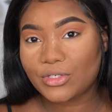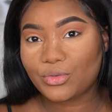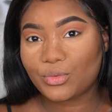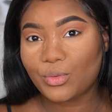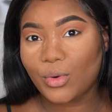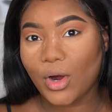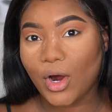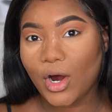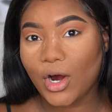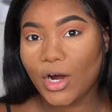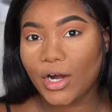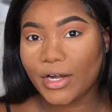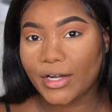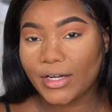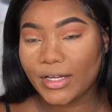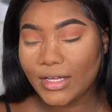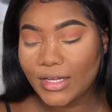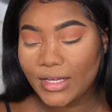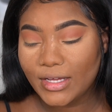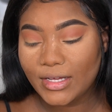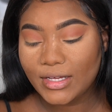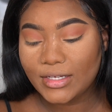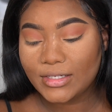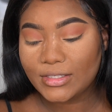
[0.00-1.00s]
too hard.
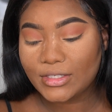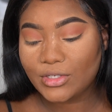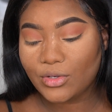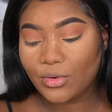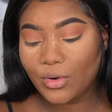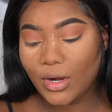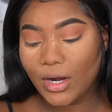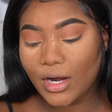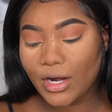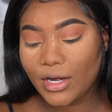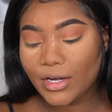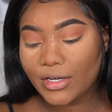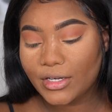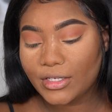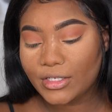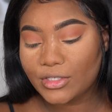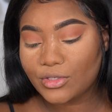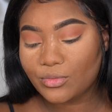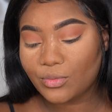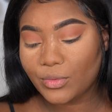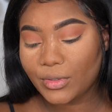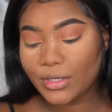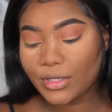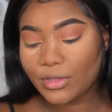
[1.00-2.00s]
So hard
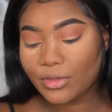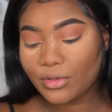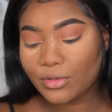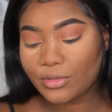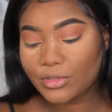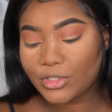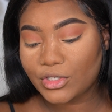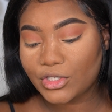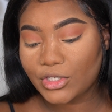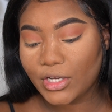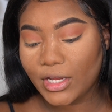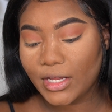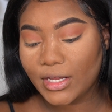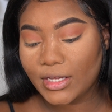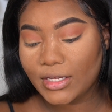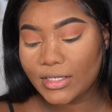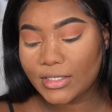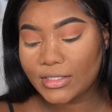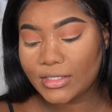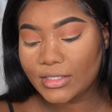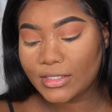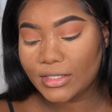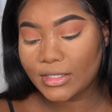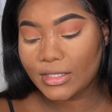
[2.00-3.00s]
is one of those
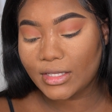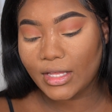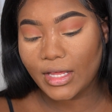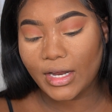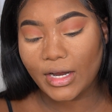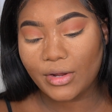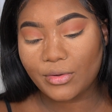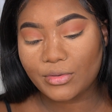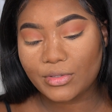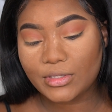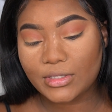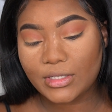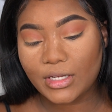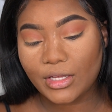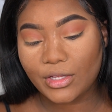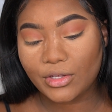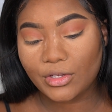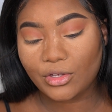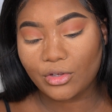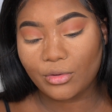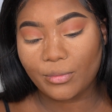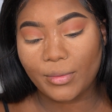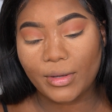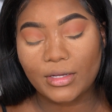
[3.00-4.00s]
shades that I was
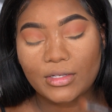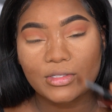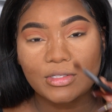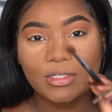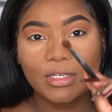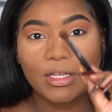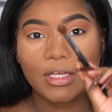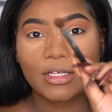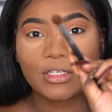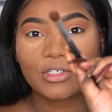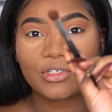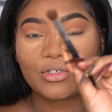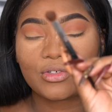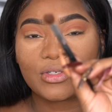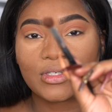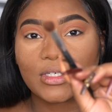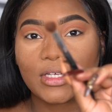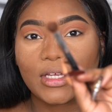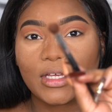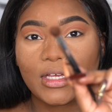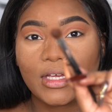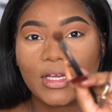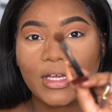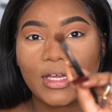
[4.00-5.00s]
telling you about. See, as you
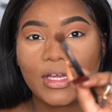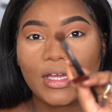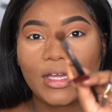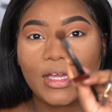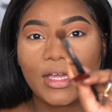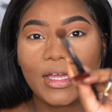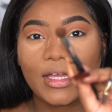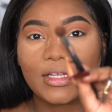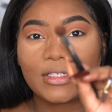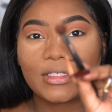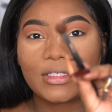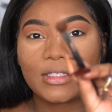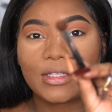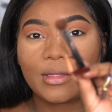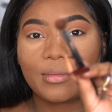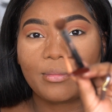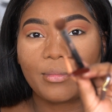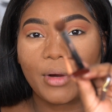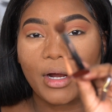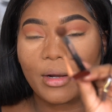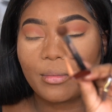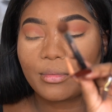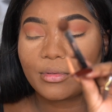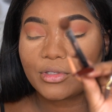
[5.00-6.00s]
see, it's the
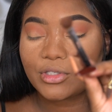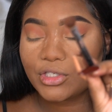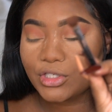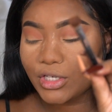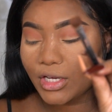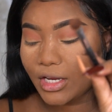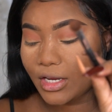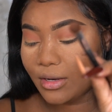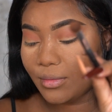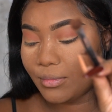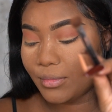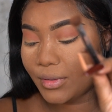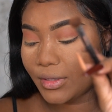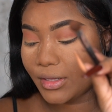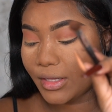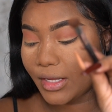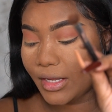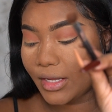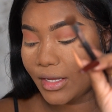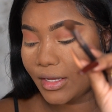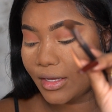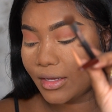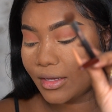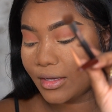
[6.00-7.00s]
marble shade, but
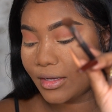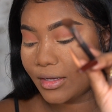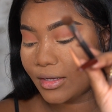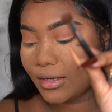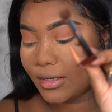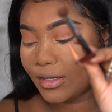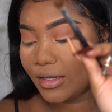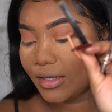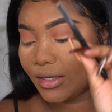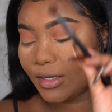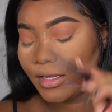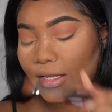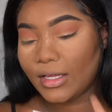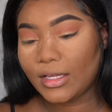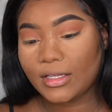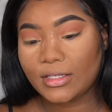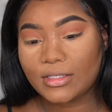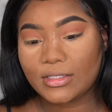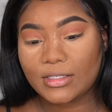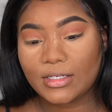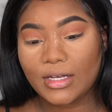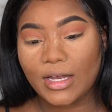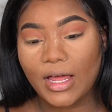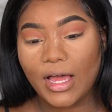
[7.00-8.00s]
like
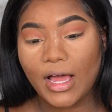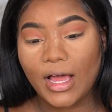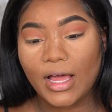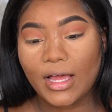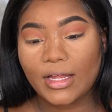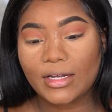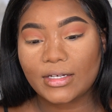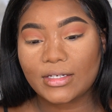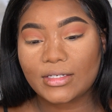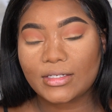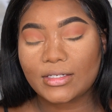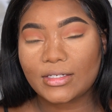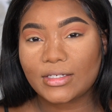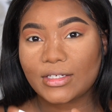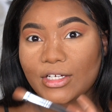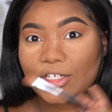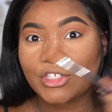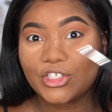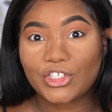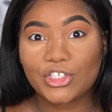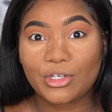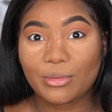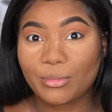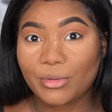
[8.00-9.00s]
it's not a
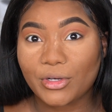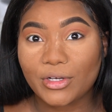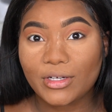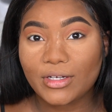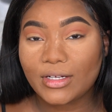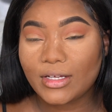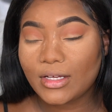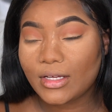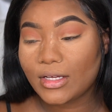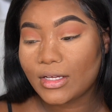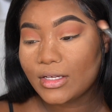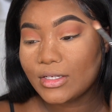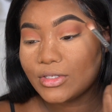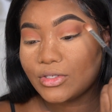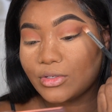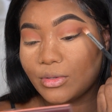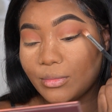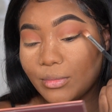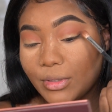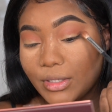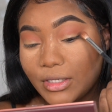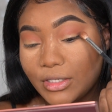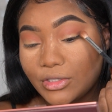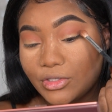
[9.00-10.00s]
shimmer. So
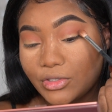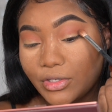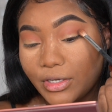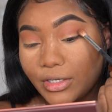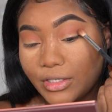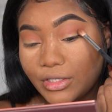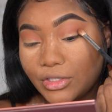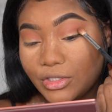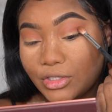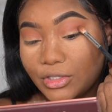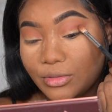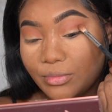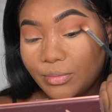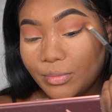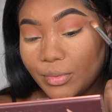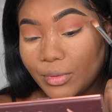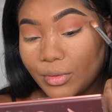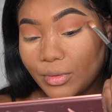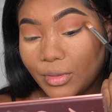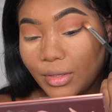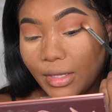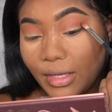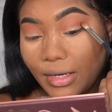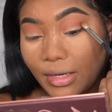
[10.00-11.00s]
I'm gonna try to just
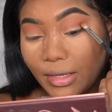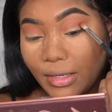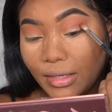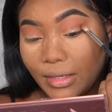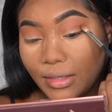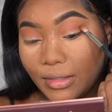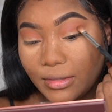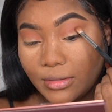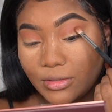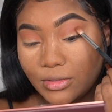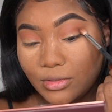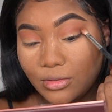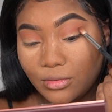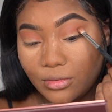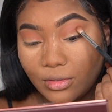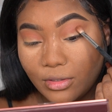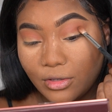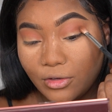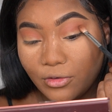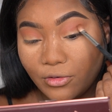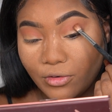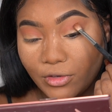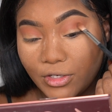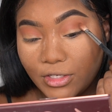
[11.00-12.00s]
build that into the
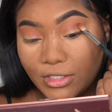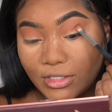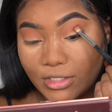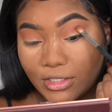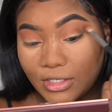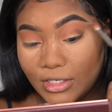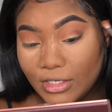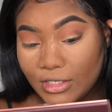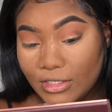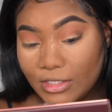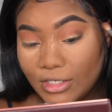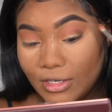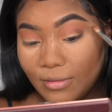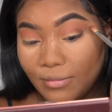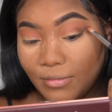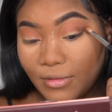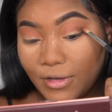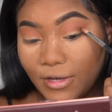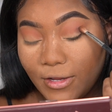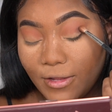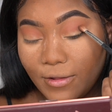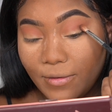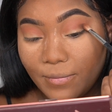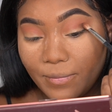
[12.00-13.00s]
crease to deepen
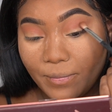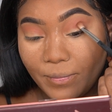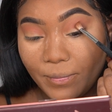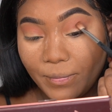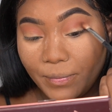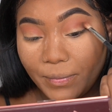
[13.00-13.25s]
it.